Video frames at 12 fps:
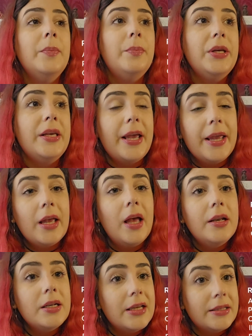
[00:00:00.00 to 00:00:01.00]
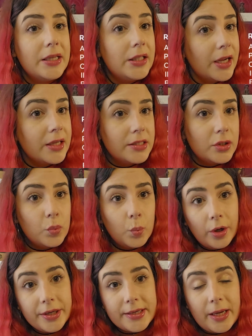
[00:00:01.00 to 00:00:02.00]
that elected
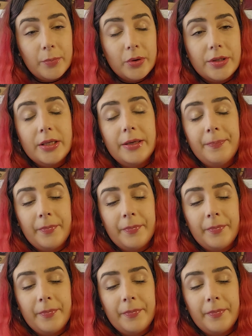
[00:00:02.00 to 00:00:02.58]
1 deputy.